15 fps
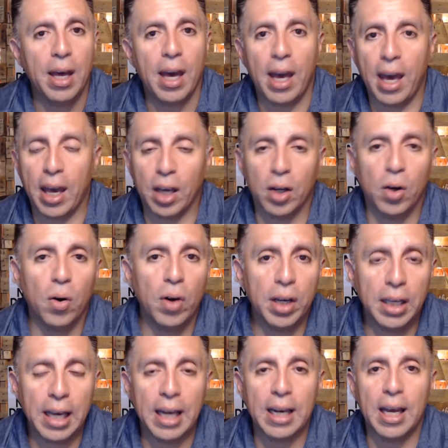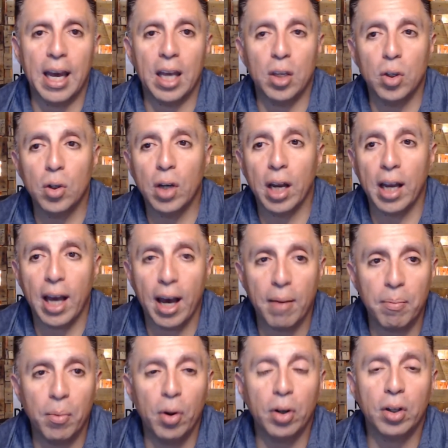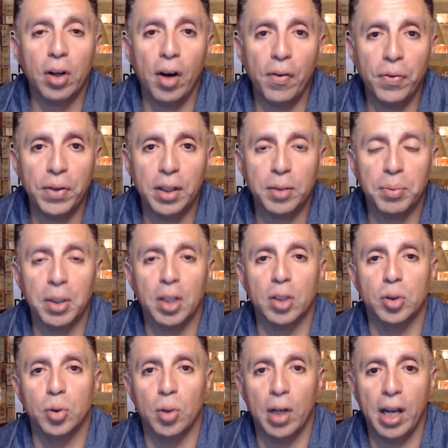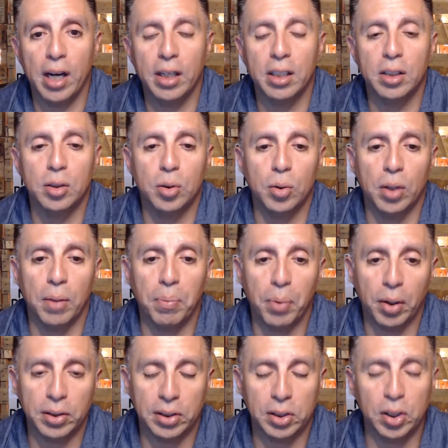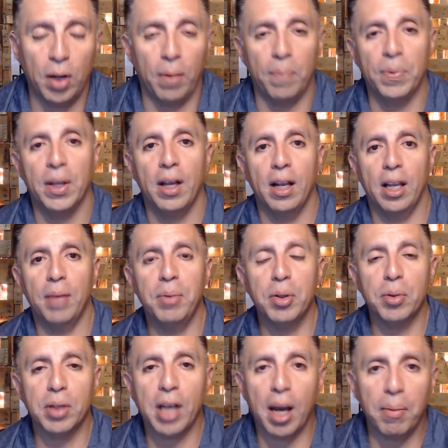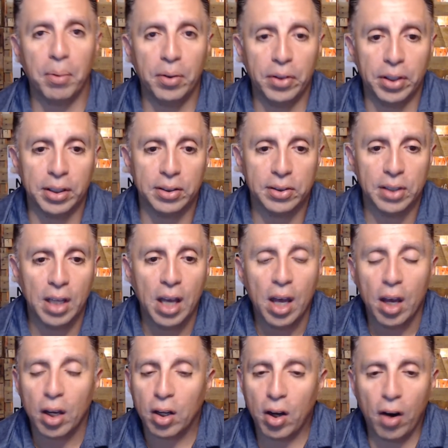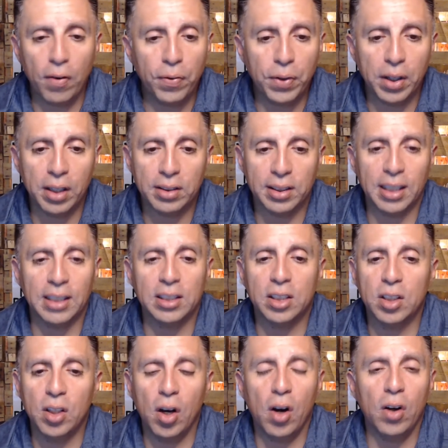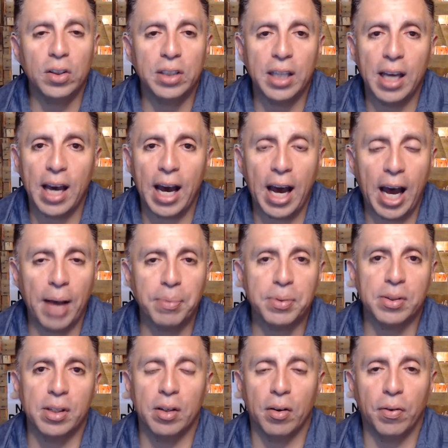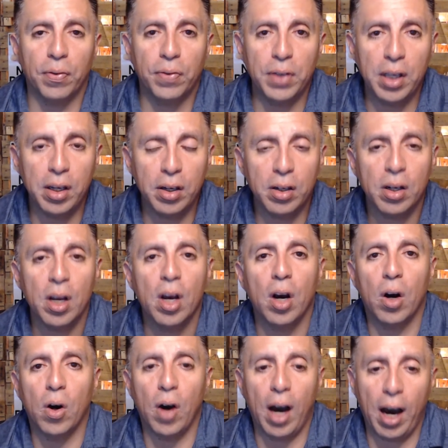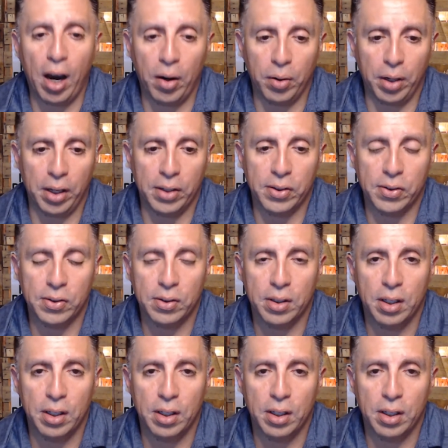and go again. And you're going to have more confidence because you're learning through the process. So let me recap all this. Confidence is not the absence of fear or arrogance.